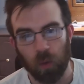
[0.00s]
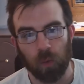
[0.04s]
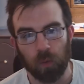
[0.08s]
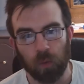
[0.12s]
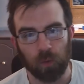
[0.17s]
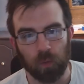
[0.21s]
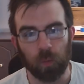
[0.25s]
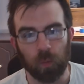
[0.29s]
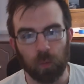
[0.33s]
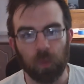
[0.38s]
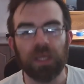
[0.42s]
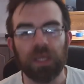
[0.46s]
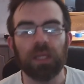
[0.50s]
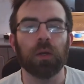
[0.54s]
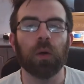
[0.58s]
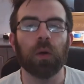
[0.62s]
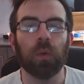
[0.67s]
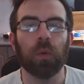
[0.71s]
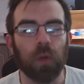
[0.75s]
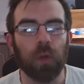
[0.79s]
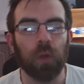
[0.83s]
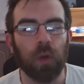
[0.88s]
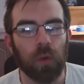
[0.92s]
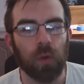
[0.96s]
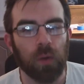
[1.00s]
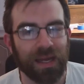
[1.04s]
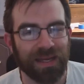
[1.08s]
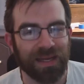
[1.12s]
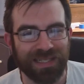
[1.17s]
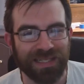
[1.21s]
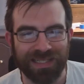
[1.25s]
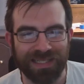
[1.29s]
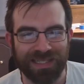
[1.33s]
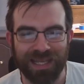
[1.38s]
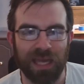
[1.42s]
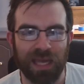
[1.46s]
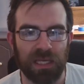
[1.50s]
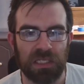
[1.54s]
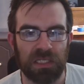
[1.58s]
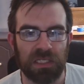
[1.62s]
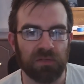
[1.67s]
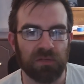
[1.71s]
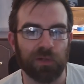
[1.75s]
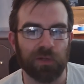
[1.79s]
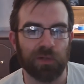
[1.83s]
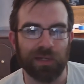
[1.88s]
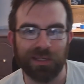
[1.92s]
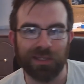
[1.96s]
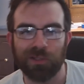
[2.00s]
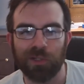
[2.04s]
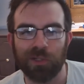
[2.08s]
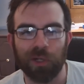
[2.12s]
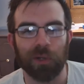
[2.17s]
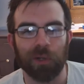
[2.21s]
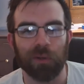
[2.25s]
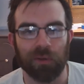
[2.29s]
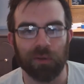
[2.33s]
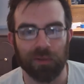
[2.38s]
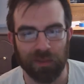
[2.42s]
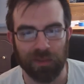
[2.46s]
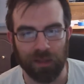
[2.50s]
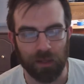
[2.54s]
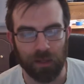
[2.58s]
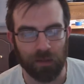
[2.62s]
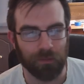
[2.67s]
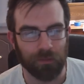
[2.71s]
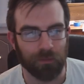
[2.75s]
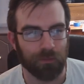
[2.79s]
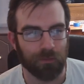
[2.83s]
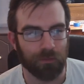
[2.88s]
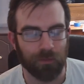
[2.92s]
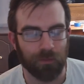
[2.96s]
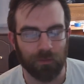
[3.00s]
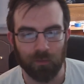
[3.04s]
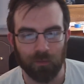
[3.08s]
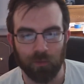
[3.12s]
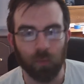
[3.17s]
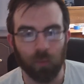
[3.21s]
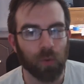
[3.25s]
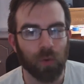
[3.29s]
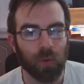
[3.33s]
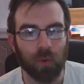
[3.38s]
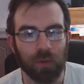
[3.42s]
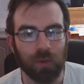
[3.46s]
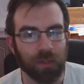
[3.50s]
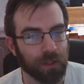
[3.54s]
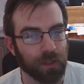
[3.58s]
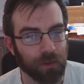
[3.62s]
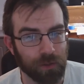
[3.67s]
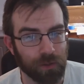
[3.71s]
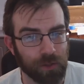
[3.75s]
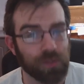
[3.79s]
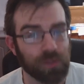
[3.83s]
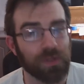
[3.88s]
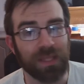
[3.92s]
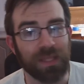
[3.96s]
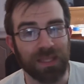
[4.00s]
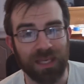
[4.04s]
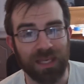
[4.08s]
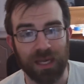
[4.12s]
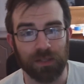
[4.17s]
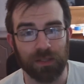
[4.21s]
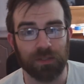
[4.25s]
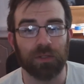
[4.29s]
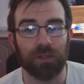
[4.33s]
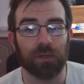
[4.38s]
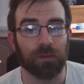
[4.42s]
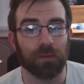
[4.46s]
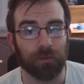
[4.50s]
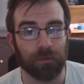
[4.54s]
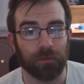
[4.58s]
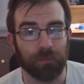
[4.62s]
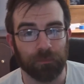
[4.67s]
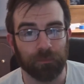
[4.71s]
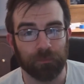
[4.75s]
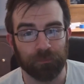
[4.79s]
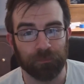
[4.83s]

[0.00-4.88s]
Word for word: we don't know how to test for internal things, so we're only going to treat the external.